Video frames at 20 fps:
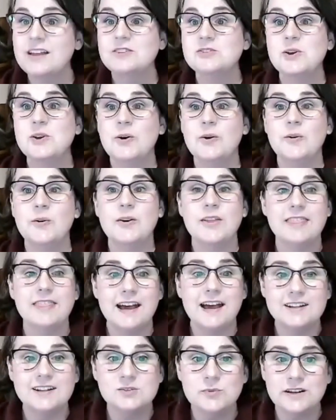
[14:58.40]
So
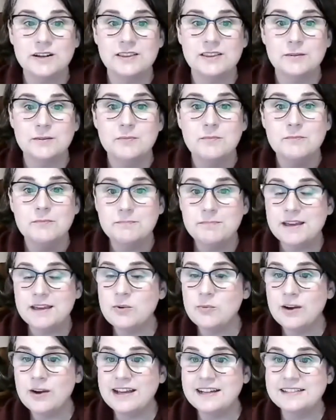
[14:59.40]
that is one of the big
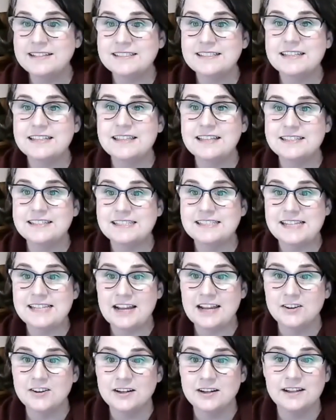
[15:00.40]
ways that the
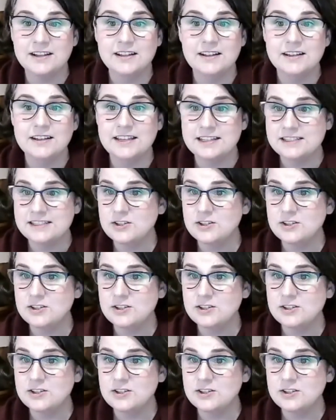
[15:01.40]
standard gets